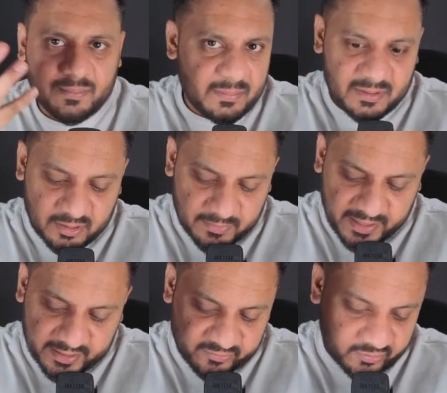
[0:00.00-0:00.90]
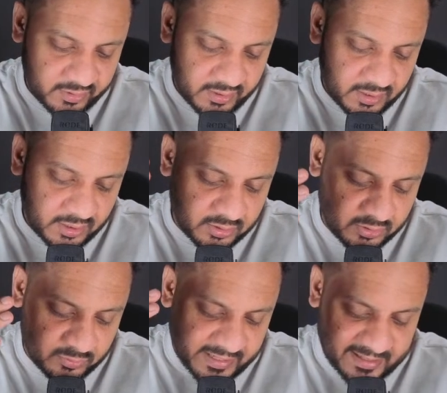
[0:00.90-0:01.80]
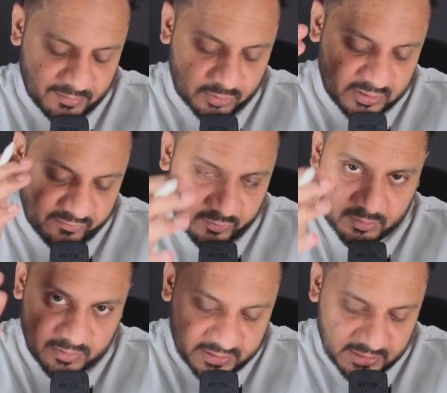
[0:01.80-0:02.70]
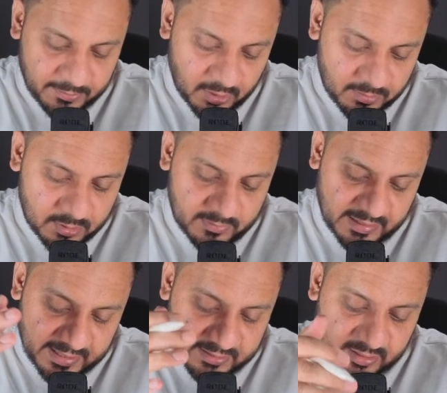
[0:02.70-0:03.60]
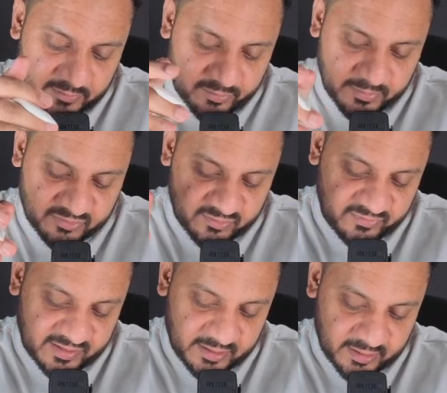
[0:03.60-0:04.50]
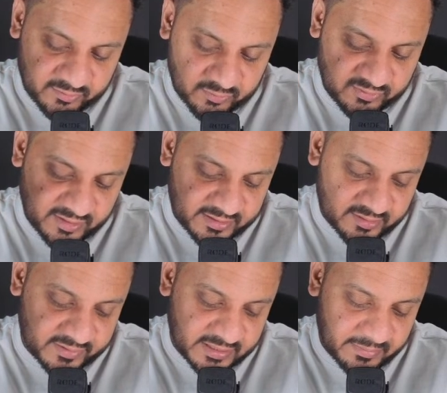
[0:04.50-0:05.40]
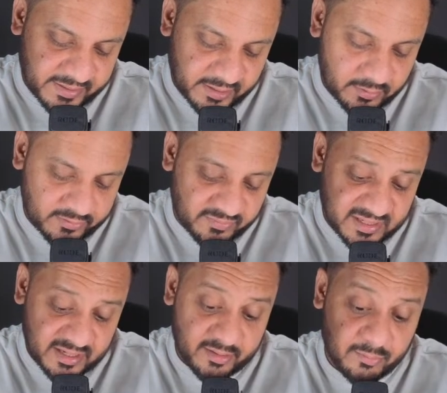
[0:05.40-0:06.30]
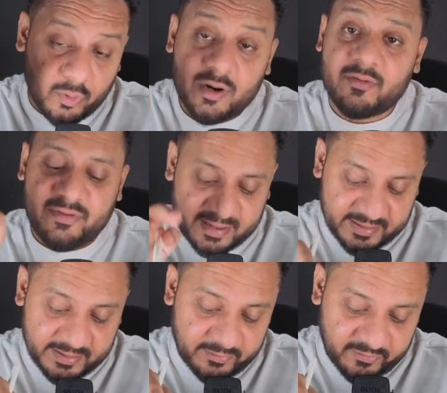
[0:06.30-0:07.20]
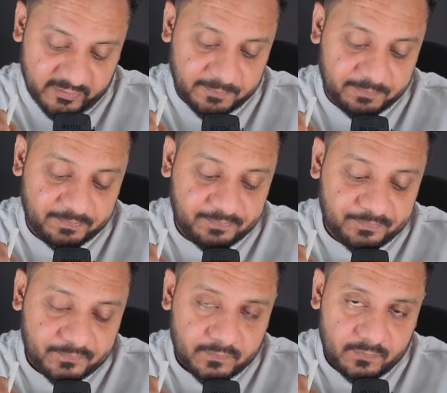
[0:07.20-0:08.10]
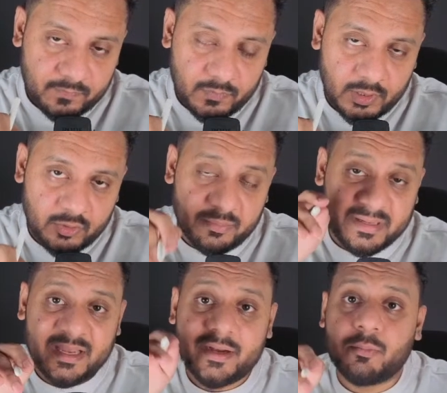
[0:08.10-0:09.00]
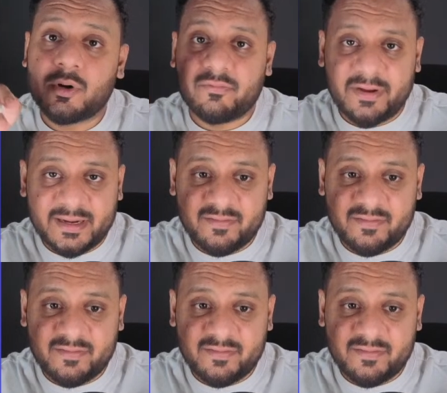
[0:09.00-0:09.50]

And people can buy it. So you tackle both the affordability problem and the information failure associated with demerit goods, making it more effective. You're making it more effective.